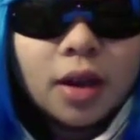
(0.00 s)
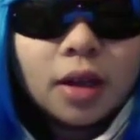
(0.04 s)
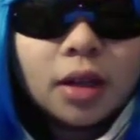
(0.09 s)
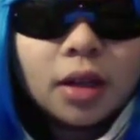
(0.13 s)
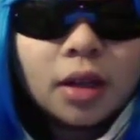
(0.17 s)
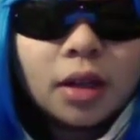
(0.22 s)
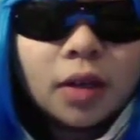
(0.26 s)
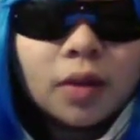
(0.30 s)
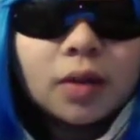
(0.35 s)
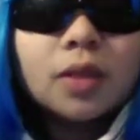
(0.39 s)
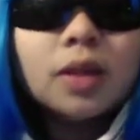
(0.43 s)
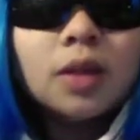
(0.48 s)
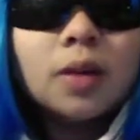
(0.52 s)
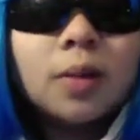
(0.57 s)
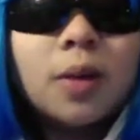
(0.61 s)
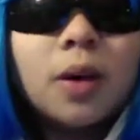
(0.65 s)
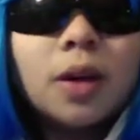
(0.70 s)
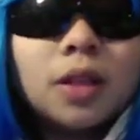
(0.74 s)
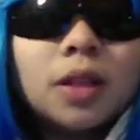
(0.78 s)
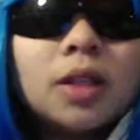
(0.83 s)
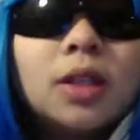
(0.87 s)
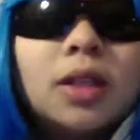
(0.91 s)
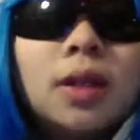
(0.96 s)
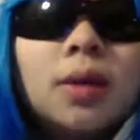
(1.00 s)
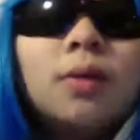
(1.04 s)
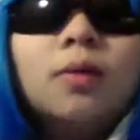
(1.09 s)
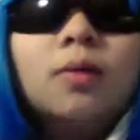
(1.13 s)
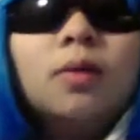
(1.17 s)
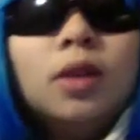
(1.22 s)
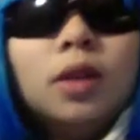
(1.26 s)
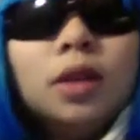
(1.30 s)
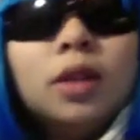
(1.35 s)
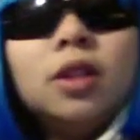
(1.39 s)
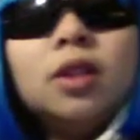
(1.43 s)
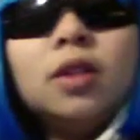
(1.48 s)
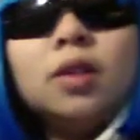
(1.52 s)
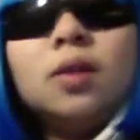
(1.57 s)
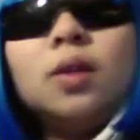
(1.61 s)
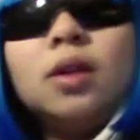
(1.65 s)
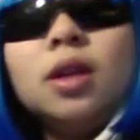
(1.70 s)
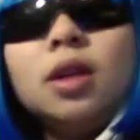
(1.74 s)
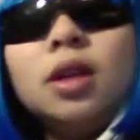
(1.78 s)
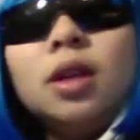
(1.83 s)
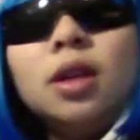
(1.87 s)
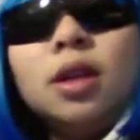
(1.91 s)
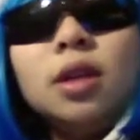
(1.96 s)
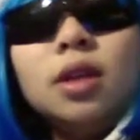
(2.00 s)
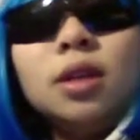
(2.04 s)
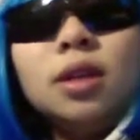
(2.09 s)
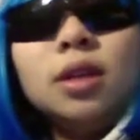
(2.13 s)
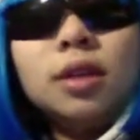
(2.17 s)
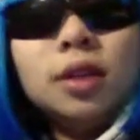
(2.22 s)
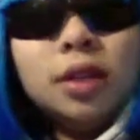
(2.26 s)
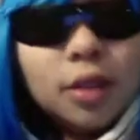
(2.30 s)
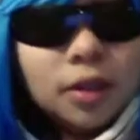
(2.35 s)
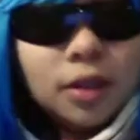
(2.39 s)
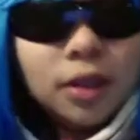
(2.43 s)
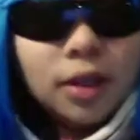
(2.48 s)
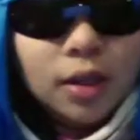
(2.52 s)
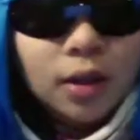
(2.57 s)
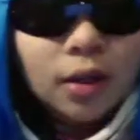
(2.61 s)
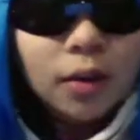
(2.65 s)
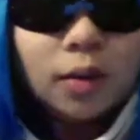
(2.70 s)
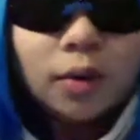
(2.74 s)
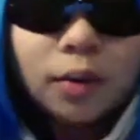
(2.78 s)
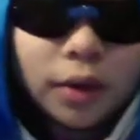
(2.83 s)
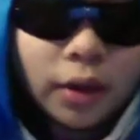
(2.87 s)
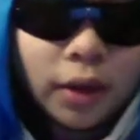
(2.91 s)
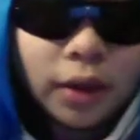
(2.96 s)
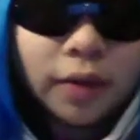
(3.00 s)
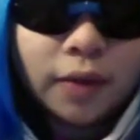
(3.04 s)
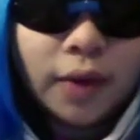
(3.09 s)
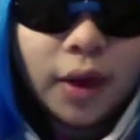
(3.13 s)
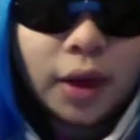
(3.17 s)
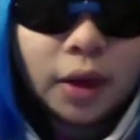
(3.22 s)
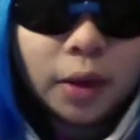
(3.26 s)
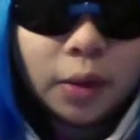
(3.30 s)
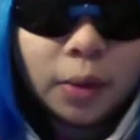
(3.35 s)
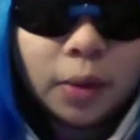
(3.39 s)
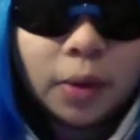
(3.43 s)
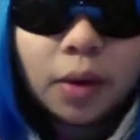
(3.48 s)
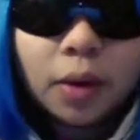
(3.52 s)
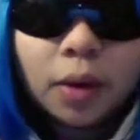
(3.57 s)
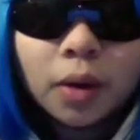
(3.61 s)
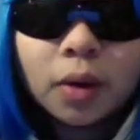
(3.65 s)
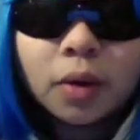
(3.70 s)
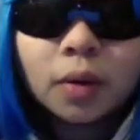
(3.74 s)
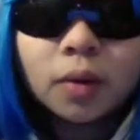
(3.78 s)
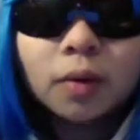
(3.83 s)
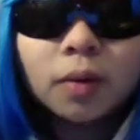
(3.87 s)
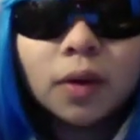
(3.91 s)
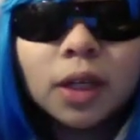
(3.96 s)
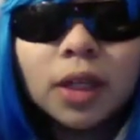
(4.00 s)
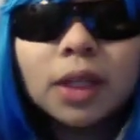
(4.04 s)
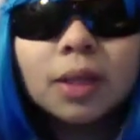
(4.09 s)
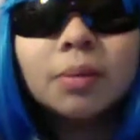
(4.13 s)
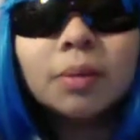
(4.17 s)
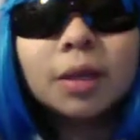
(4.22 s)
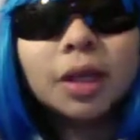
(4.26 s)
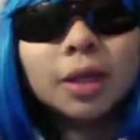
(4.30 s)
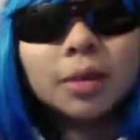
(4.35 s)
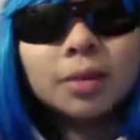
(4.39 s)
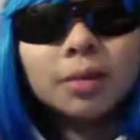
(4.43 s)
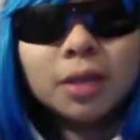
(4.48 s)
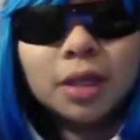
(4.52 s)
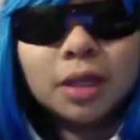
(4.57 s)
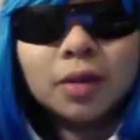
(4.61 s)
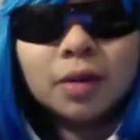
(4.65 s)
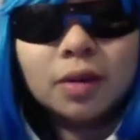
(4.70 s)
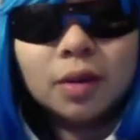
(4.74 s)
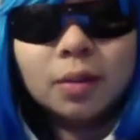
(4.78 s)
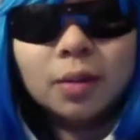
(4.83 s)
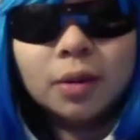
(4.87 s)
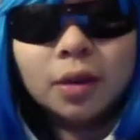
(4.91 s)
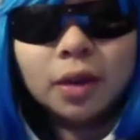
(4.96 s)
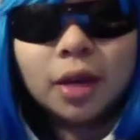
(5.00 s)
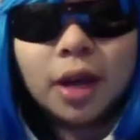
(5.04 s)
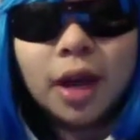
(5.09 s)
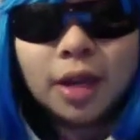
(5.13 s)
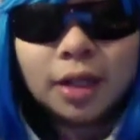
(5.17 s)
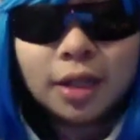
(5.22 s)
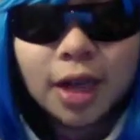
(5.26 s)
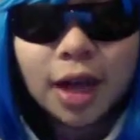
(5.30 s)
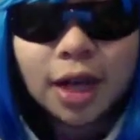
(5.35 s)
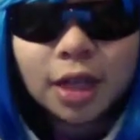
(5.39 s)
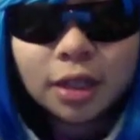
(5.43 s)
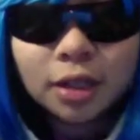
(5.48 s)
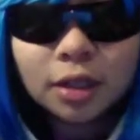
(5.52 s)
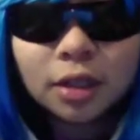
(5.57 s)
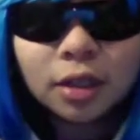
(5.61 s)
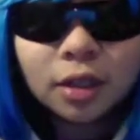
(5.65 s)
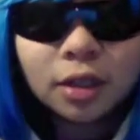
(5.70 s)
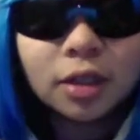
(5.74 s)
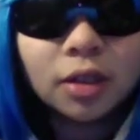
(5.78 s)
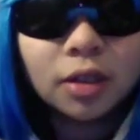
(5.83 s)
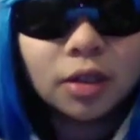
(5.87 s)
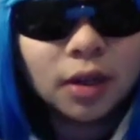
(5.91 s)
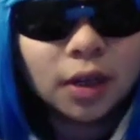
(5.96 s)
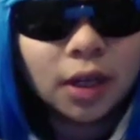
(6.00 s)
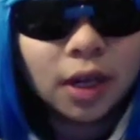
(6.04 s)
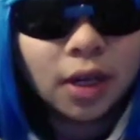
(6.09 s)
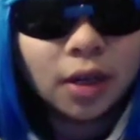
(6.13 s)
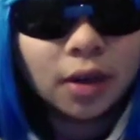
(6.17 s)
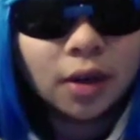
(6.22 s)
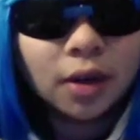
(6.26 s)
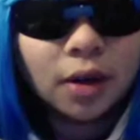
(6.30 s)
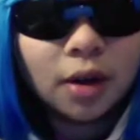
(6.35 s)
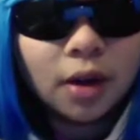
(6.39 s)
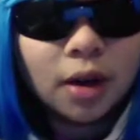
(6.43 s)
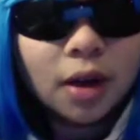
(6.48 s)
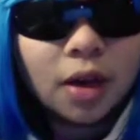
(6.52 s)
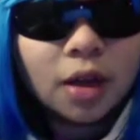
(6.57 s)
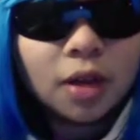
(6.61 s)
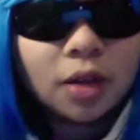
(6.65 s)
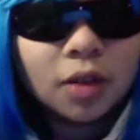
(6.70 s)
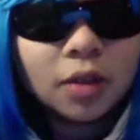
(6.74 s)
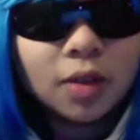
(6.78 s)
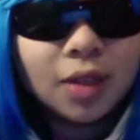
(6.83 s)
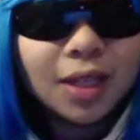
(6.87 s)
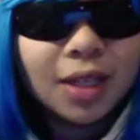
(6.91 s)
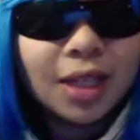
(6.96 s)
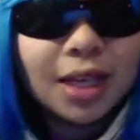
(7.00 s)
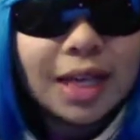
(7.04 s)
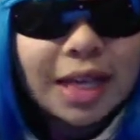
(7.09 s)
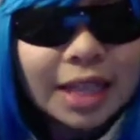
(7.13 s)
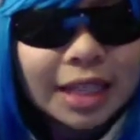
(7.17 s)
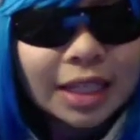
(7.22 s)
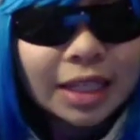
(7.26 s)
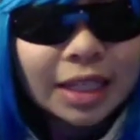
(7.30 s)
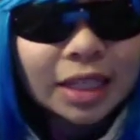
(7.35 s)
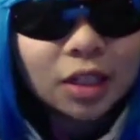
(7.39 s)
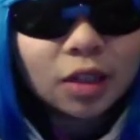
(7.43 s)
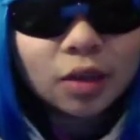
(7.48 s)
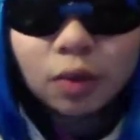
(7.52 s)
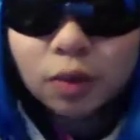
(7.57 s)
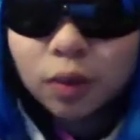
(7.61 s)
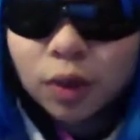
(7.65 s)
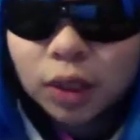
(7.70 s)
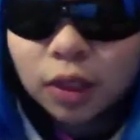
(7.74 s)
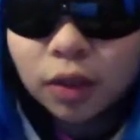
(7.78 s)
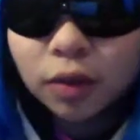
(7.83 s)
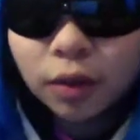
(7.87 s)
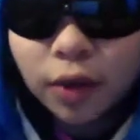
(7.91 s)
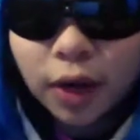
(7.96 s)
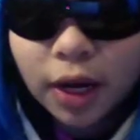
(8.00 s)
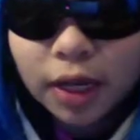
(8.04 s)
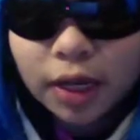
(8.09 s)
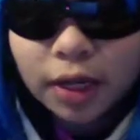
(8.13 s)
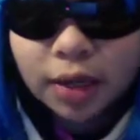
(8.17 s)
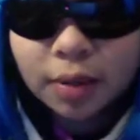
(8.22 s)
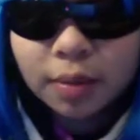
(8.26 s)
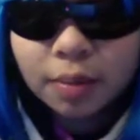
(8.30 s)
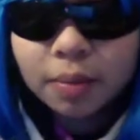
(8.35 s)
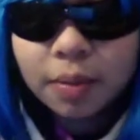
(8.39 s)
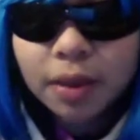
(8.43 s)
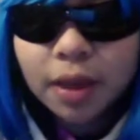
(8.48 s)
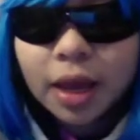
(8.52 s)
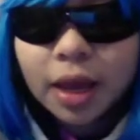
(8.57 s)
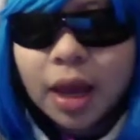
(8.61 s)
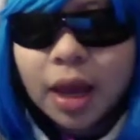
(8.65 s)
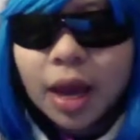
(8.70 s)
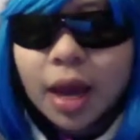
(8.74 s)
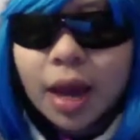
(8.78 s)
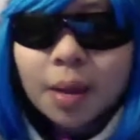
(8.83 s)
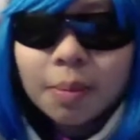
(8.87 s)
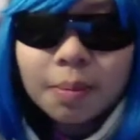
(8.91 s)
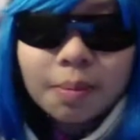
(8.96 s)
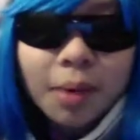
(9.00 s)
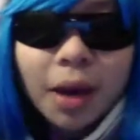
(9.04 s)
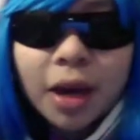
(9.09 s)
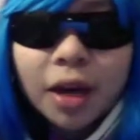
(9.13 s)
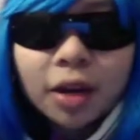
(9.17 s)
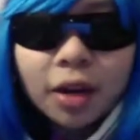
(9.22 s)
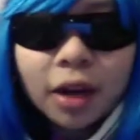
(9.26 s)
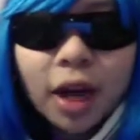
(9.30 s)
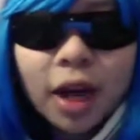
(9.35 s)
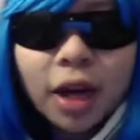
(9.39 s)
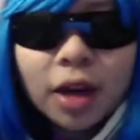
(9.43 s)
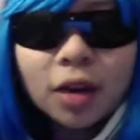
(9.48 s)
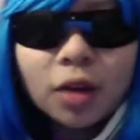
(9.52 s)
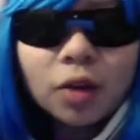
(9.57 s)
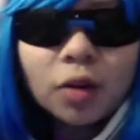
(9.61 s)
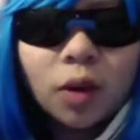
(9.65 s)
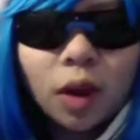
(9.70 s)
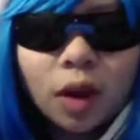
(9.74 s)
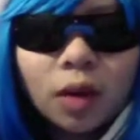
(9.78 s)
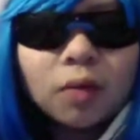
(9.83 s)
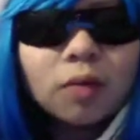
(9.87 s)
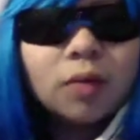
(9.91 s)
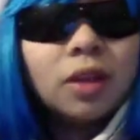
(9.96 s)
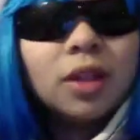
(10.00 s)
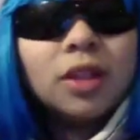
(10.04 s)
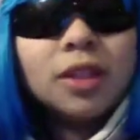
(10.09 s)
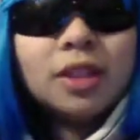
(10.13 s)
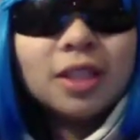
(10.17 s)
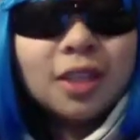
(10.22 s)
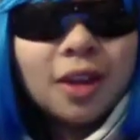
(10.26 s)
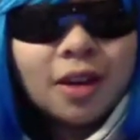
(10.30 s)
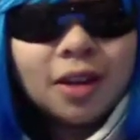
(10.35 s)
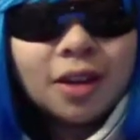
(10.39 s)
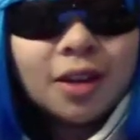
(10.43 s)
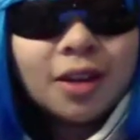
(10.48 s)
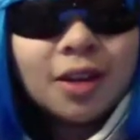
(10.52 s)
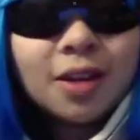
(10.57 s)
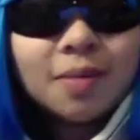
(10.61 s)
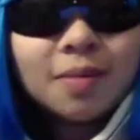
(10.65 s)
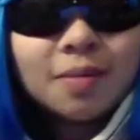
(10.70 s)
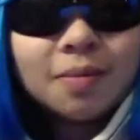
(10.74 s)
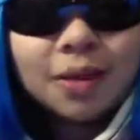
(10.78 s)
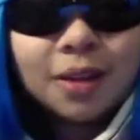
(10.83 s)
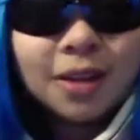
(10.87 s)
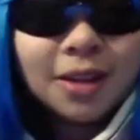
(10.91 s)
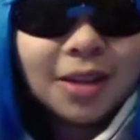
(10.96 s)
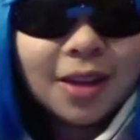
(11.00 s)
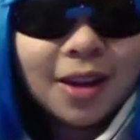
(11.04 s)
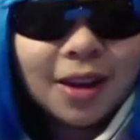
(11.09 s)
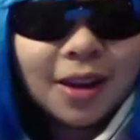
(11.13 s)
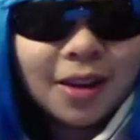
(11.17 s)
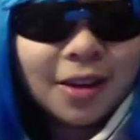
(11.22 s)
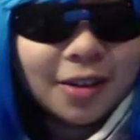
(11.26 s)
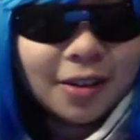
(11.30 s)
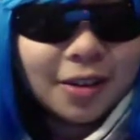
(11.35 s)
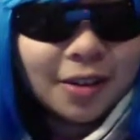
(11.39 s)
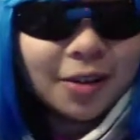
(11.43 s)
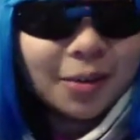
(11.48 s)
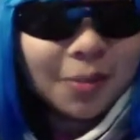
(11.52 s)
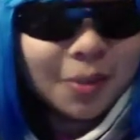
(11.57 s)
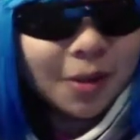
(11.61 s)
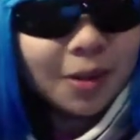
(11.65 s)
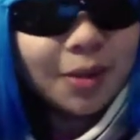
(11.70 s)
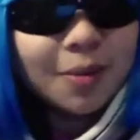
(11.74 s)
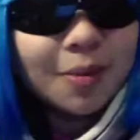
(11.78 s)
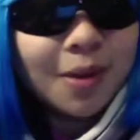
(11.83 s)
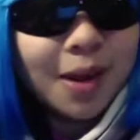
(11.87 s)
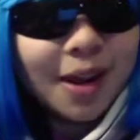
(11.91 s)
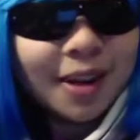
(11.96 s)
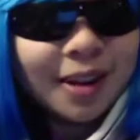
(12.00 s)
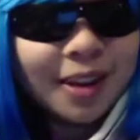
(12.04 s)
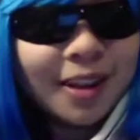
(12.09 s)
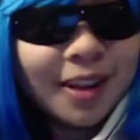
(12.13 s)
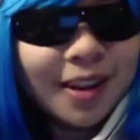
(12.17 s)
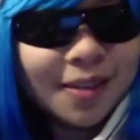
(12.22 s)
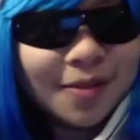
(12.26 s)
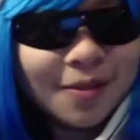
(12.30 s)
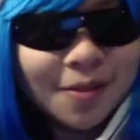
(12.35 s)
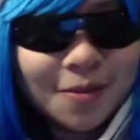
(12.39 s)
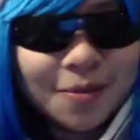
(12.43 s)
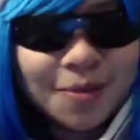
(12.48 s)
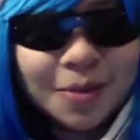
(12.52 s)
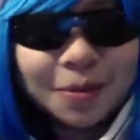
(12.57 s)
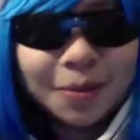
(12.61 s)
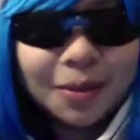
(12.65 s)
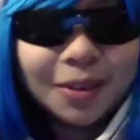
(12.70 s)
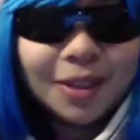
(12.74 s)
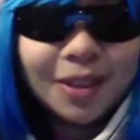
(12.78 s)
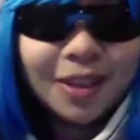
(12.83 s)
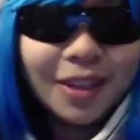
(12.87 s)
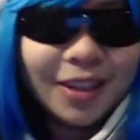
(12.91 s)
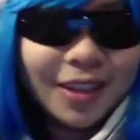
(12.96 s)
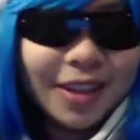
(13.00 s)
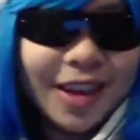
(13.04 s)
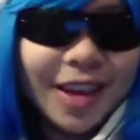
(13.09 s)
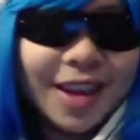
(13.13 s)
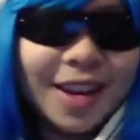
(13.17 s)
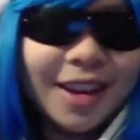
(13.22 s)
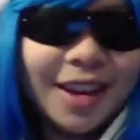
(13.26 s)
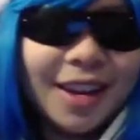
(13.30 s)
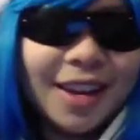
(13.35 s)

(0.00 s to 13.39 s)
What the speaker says: Closely watching someone really doing it is seriously really valuable. Read them like a mystery book, attaching the clues together, using hints to recreate them. And better yet, you aren't really stalking them because they are supposed to be out there for people to look at.